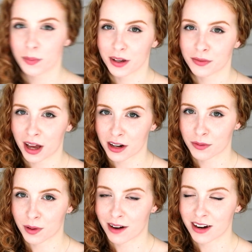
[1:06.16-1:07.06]
a big fan
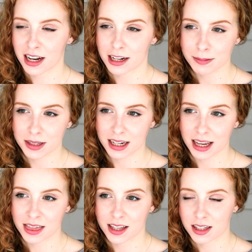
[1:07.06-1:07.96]
of wearing lipstick
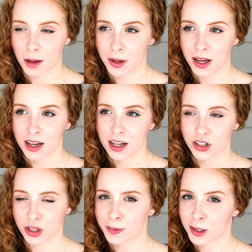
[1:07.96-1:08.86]
in the summer,
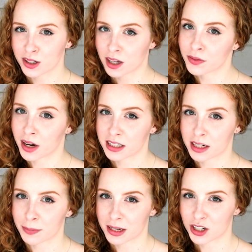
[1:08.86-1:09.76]
just because I find
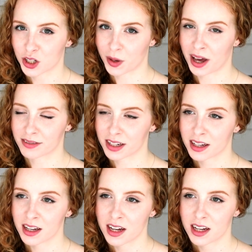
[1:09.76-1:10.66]
it a bit too
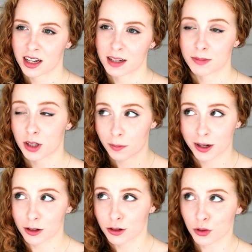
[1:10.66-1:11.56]
heavy. So my
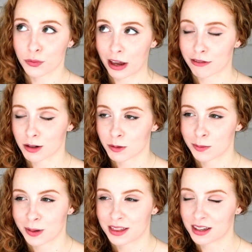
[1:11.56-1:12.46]
usual favourite
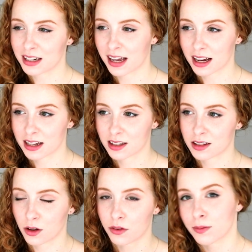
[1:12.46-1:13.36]
would be the NYX
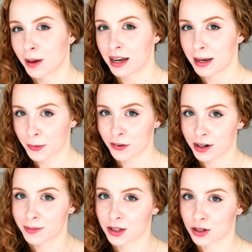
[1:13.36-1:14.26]
Soft Matte Lip
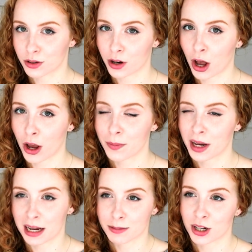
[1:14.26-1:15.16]
Cream in Stockholm.
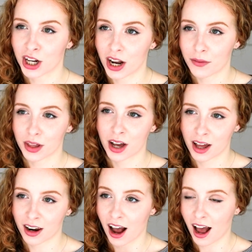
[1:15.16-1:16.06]
I absolutely love the
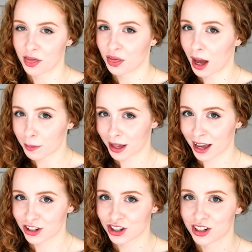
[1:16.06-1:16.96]
colour and the
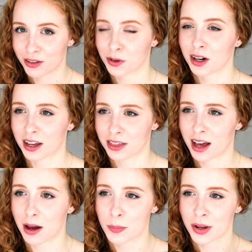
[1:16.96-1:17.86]
application and everything like
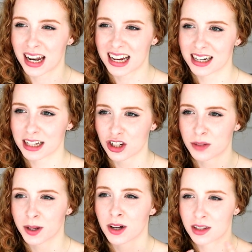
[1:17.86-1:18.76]
that. But lately,
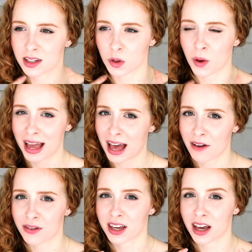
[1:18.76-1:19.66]
just because it's quite
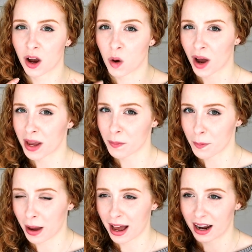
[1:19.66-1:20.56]
heavy and quite
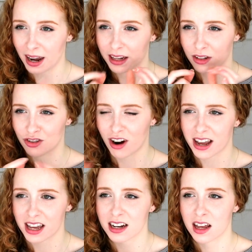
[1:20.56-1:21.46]
matte, like
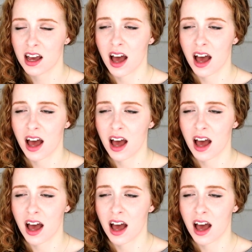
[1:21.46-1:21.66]
drying,